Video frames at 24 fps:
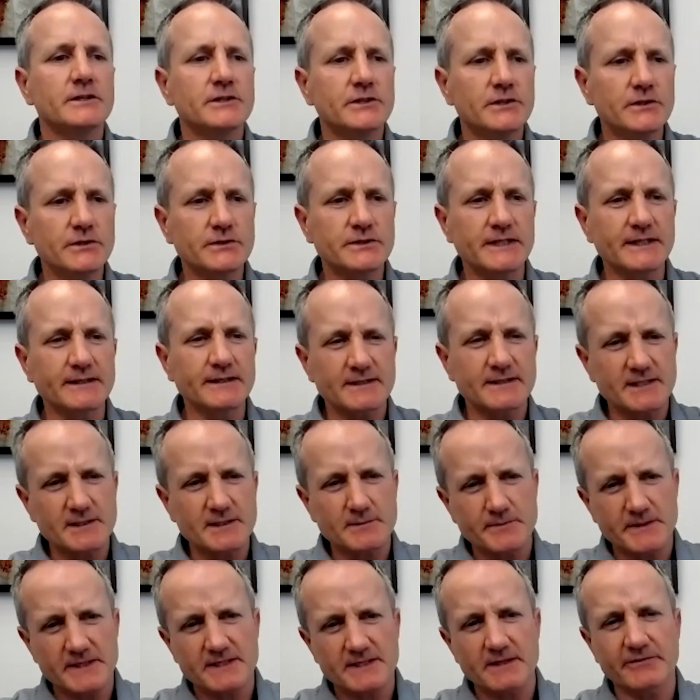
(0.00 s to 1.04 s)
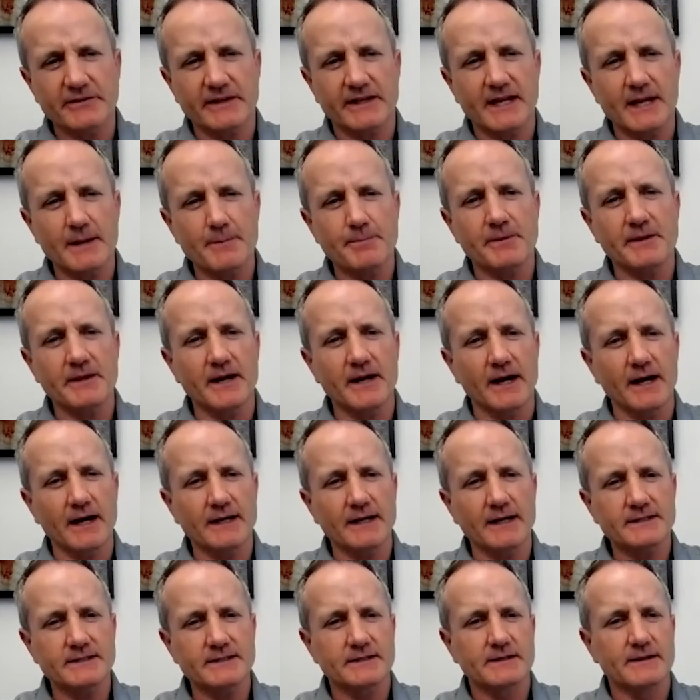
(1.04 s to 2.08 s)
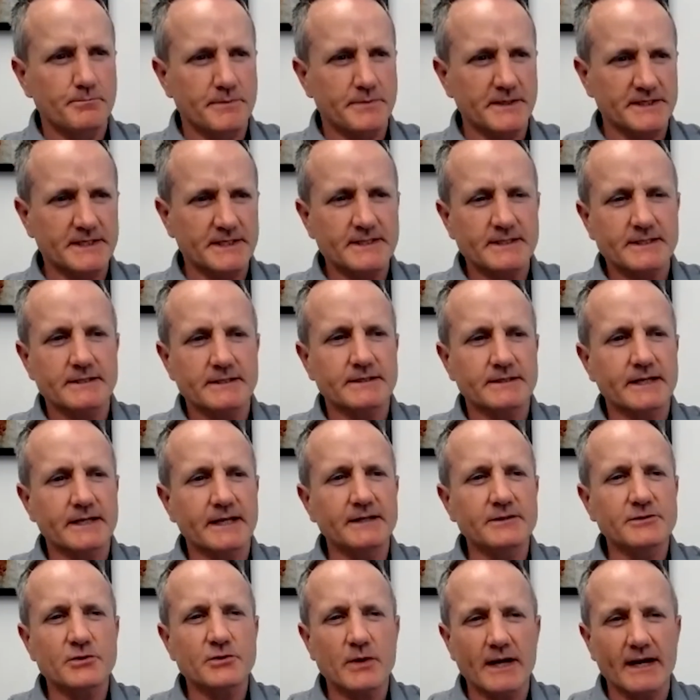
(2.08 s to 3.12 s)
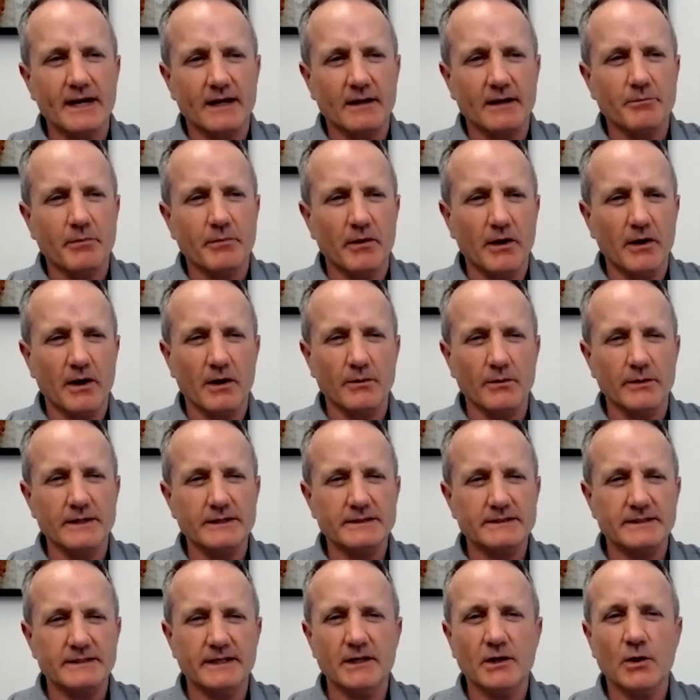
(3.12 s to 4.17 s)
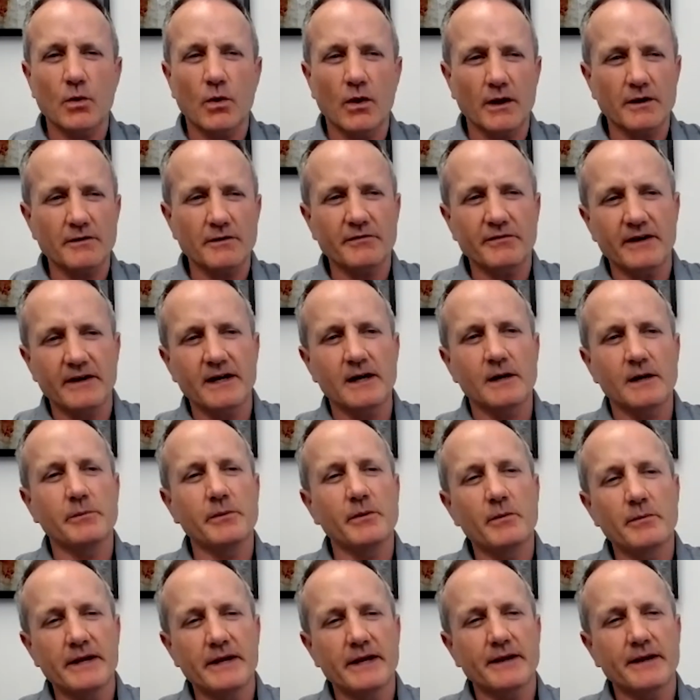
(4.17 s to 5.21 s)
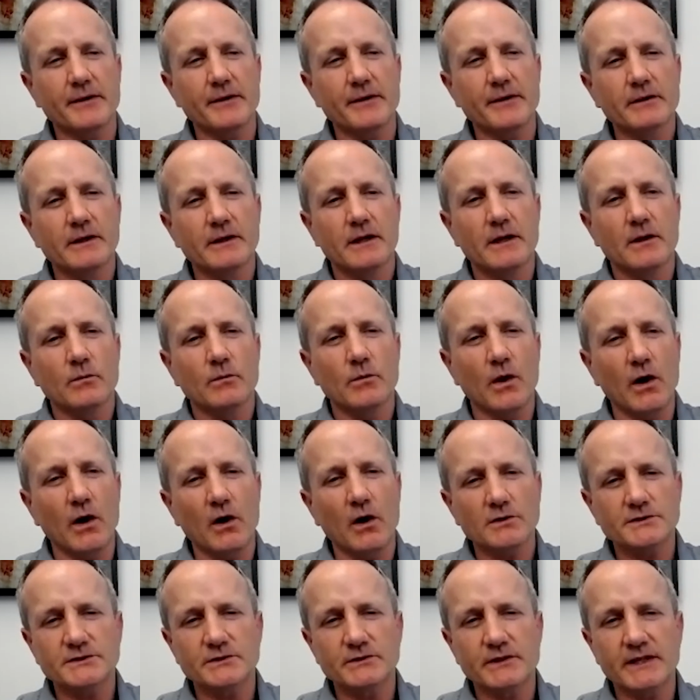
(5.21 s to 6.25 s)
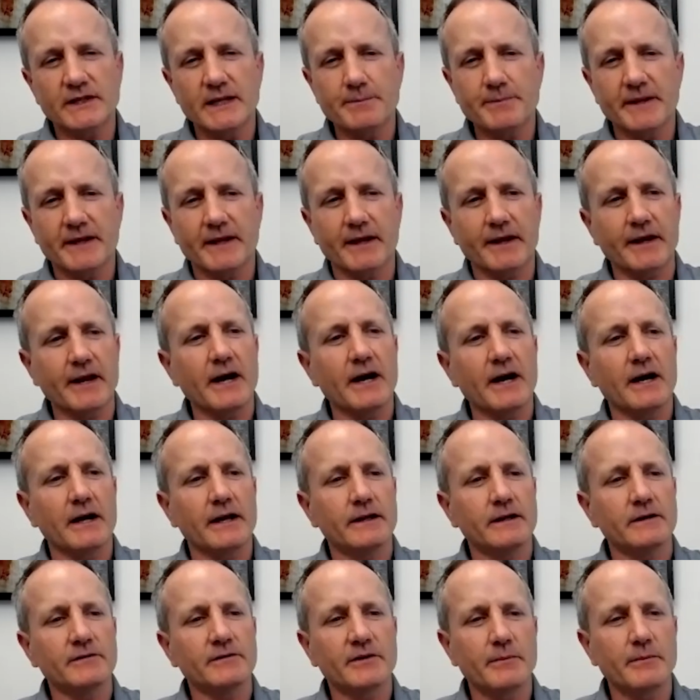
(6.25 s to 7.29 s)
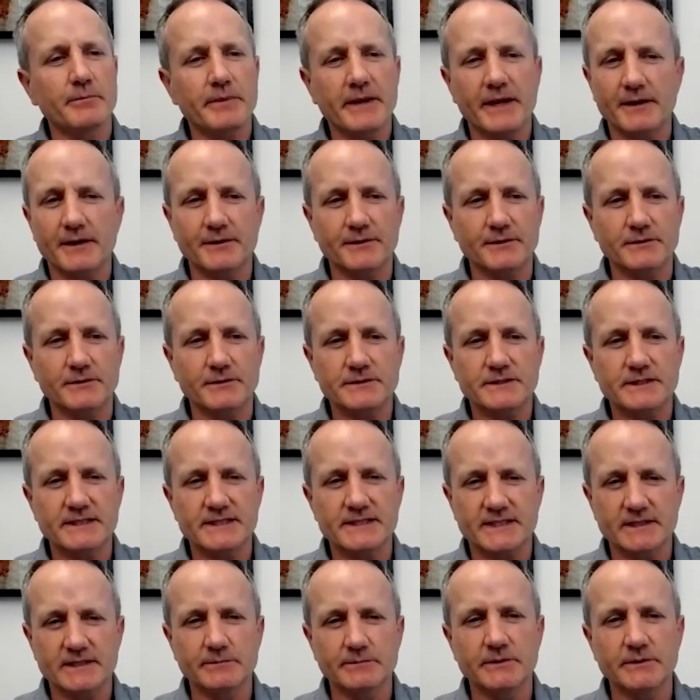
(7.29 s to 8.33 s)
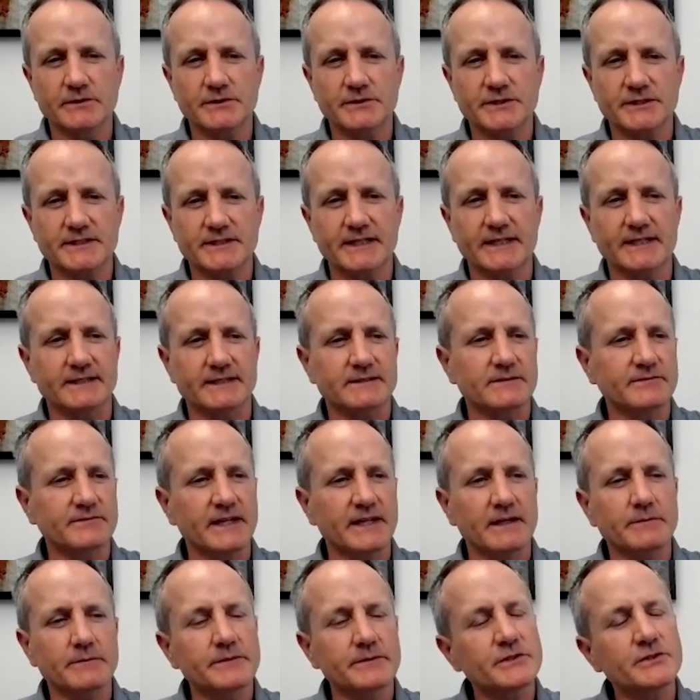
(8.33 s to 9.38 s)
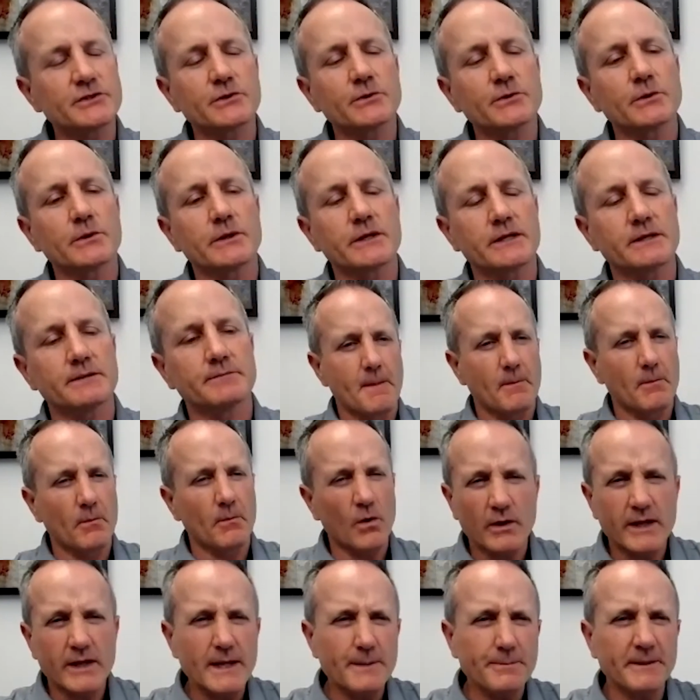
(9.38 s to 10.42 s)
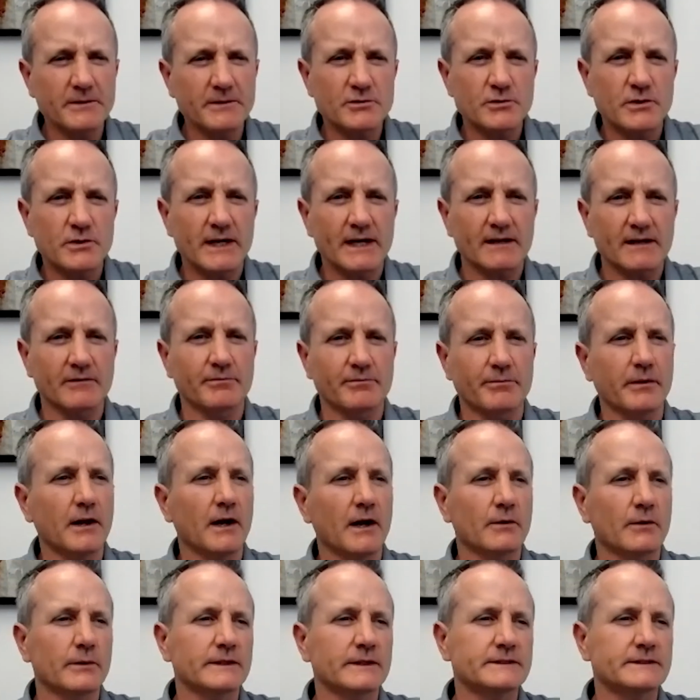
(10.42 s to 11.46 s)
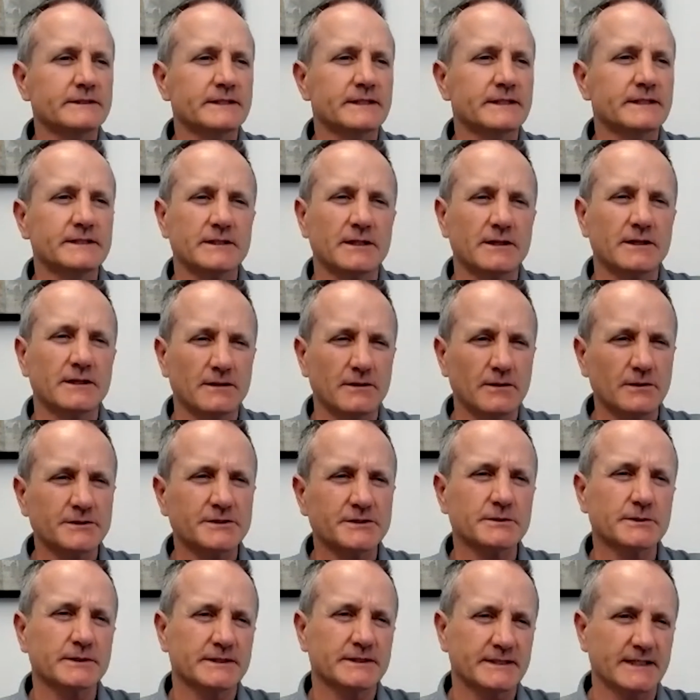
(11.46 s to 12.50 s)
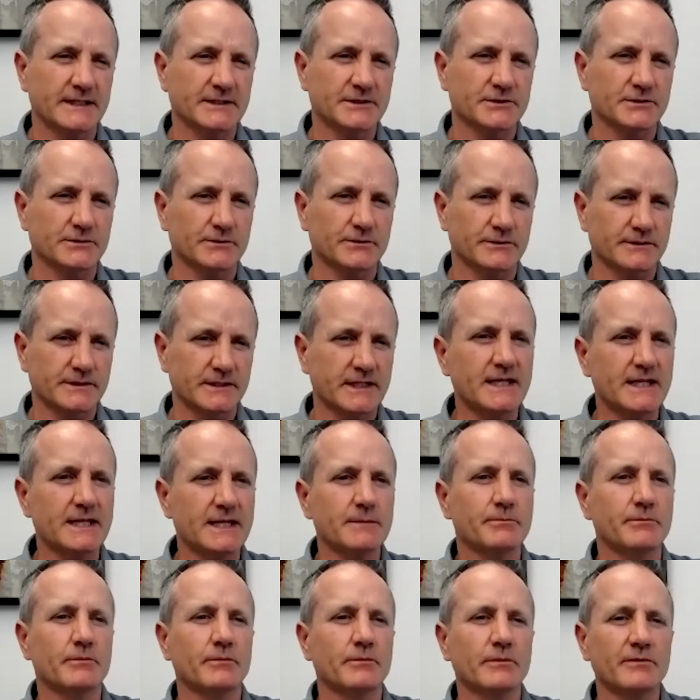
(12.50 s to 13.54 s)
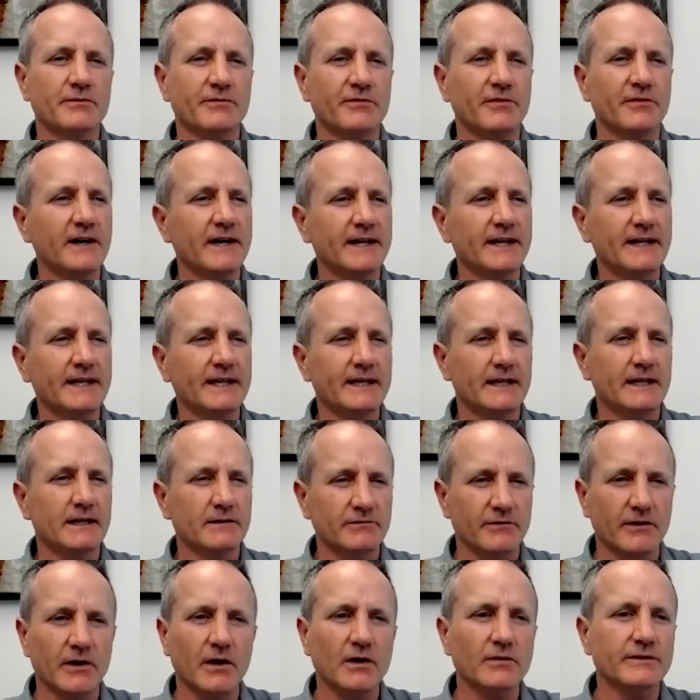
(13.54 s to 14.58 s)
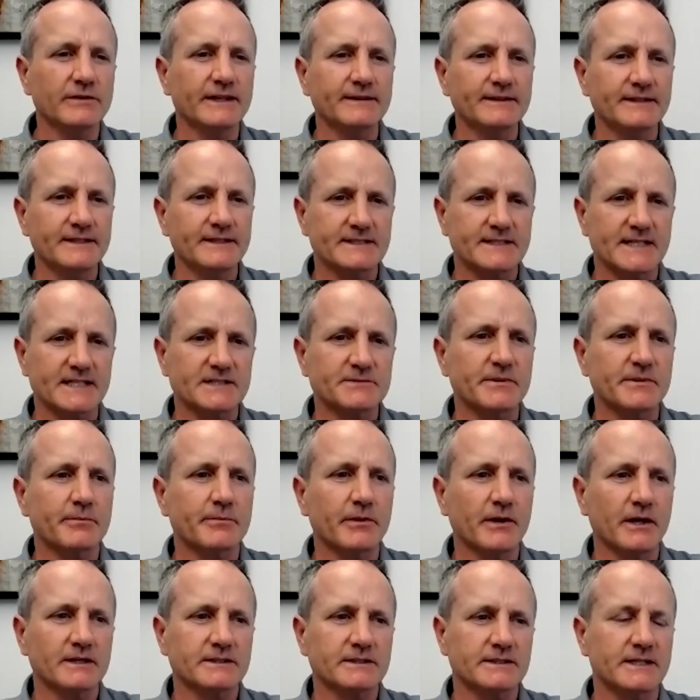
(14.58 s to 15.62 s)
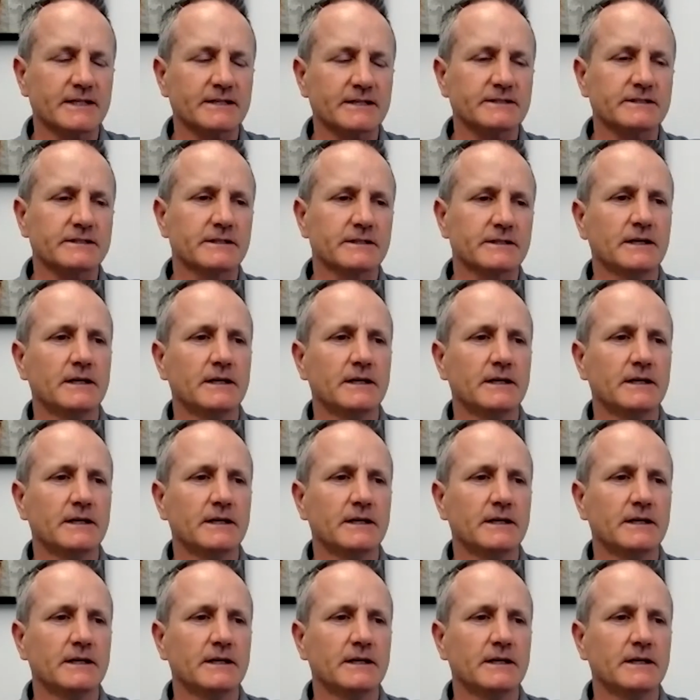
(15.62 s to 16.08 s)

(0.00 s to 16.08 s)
Using the specific KPIs, businesses can track progress in a quantifiable manner while also keeping an eye of competitors in similar states of data maturity. While keeping track of progress, it is also essential to keep refining and evolving the assessment process